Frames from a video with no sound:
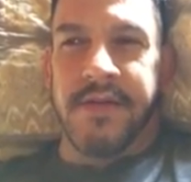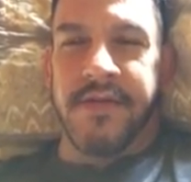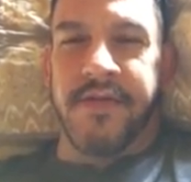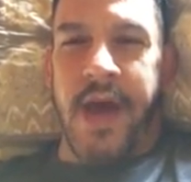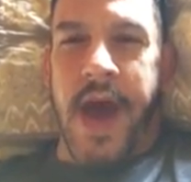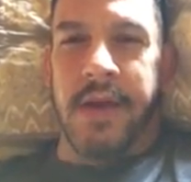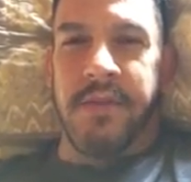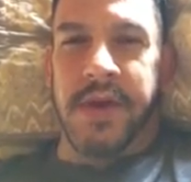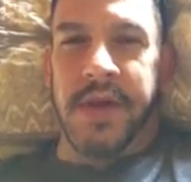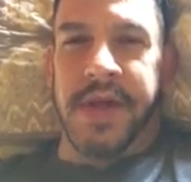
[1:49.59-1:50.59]
fat
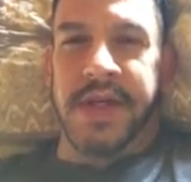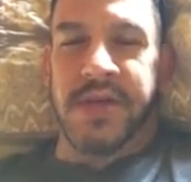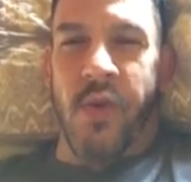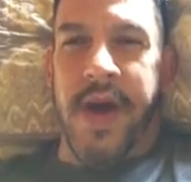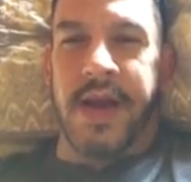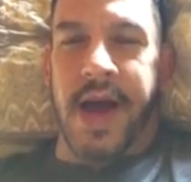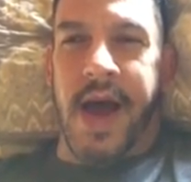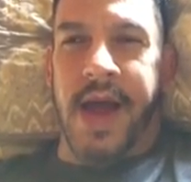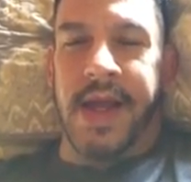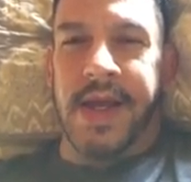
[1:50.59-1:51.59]
middle-aged white
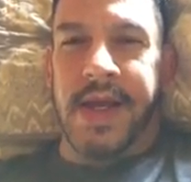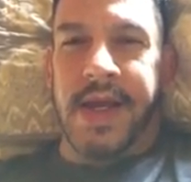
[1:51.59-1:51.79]
guy,